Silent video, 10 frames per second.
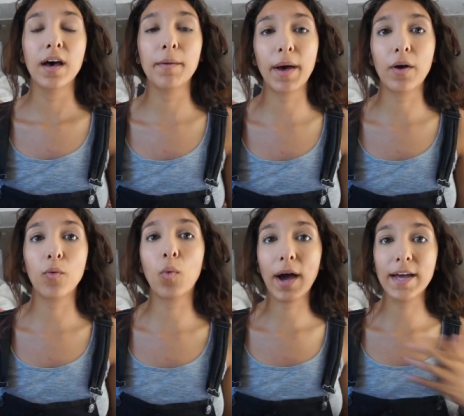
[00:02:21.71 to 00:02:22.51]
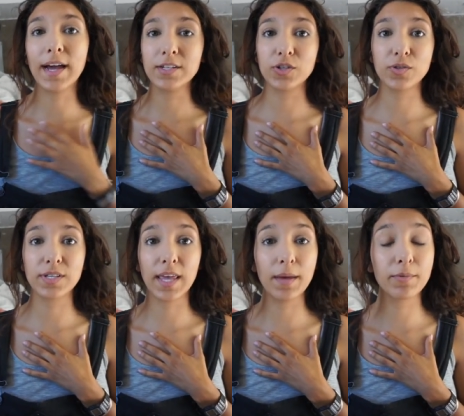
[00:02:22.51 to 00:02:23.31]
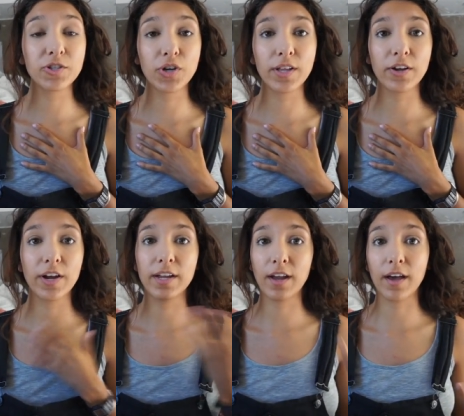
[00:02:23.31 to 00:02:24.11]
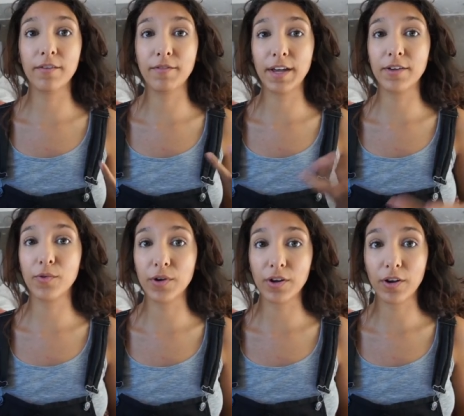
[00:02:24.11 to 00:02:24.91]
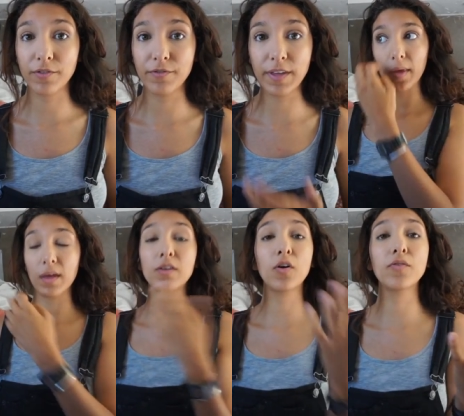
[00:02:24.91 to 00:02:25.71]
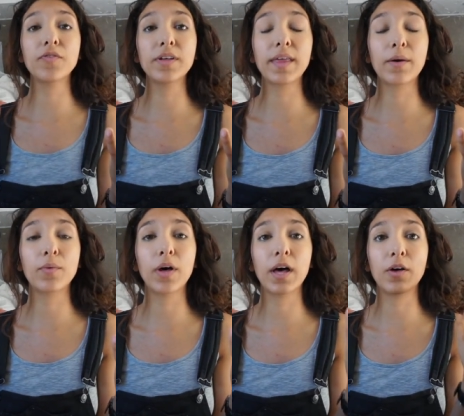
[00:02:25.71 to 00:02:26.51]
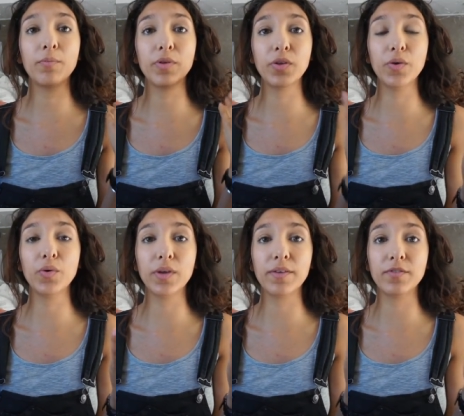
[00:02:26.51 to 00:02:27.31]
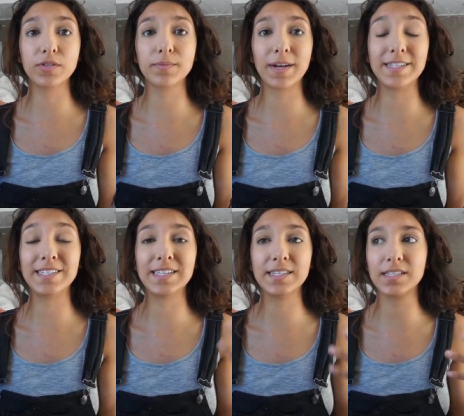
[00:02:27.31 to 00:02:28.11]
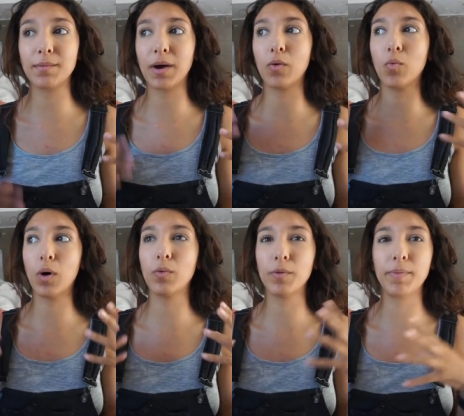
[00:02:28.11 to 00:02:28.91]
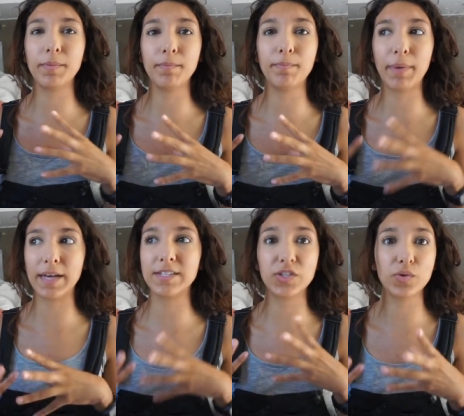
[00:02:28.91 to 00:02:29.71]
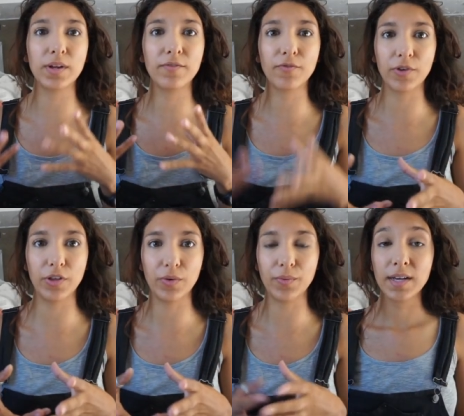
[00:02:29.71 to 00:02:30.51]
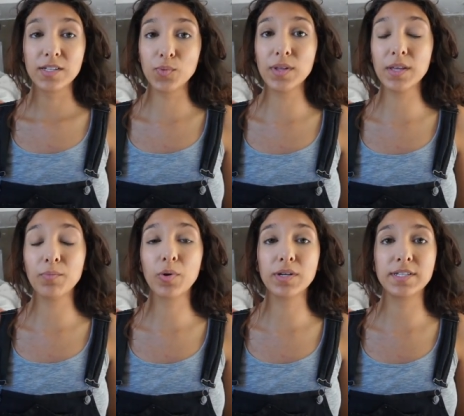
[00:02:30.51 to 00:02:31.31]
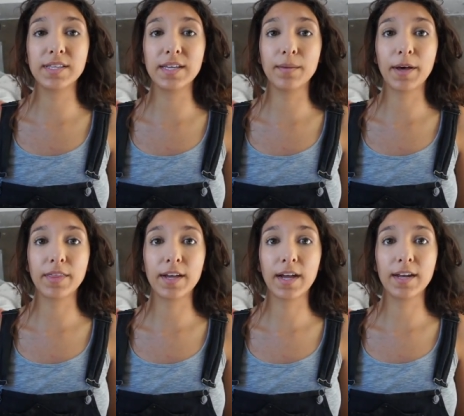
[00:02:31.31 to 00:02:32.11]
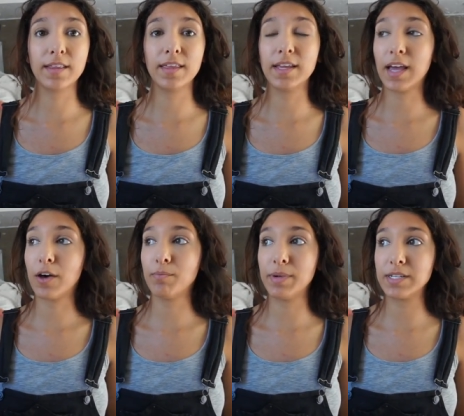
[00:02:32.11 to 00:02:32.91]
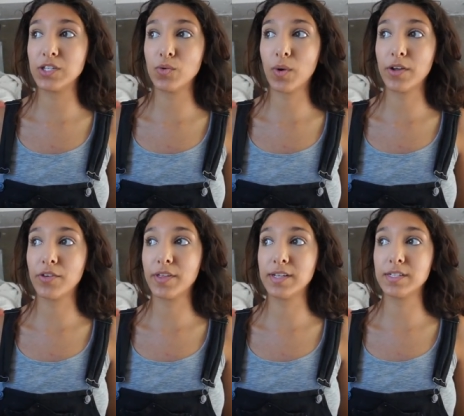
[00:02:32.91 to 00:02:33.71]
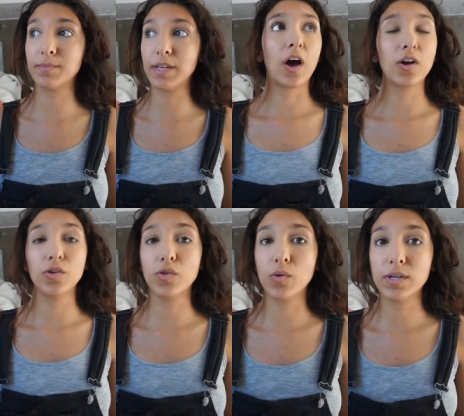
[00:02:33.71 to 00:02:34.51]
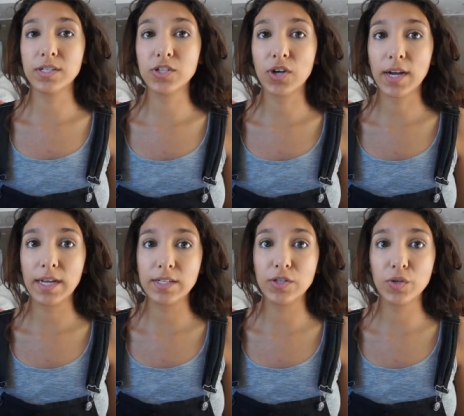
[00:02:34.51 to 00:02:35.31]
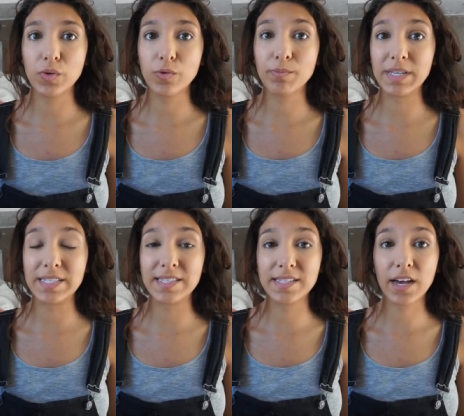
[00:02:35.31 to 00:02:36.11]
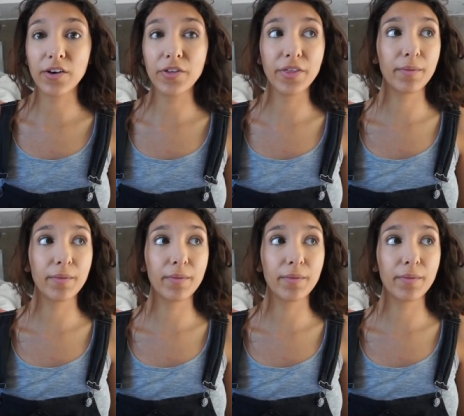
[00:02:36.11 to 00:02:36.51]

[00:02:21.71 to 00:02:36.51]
about why I chose a camper trailer and not a van or an RV and hopefully that will help you give you some ideas about what would be best suited for you. It's really important to think about that kind of thing. How big do you want your thing to be? Are you going to try to be stealth